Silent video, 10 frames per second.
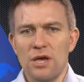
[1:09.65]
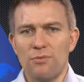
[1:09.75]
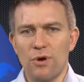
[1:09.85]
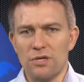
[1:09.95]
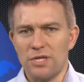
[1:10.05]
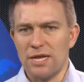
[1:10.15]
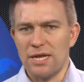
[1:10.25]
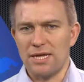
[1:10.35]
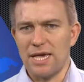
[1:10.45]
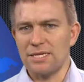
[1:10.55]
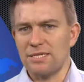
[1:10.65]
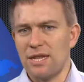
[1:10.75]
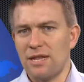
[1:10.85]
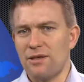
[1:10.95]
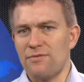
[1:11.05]
rather than engage
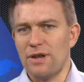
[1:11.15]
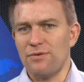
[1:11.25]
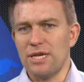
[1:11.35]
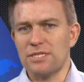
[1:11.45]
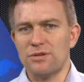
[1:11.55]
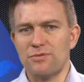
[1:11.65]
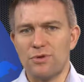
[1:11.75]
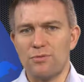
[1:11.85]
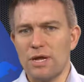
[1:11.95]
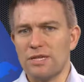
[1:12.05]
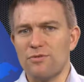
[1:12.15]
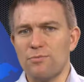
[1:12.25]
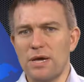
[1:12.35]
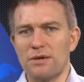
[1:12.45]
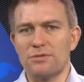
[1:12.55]
in an evaluation of the relative
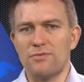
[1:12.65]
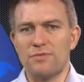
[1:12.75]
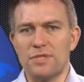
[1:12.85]
merit of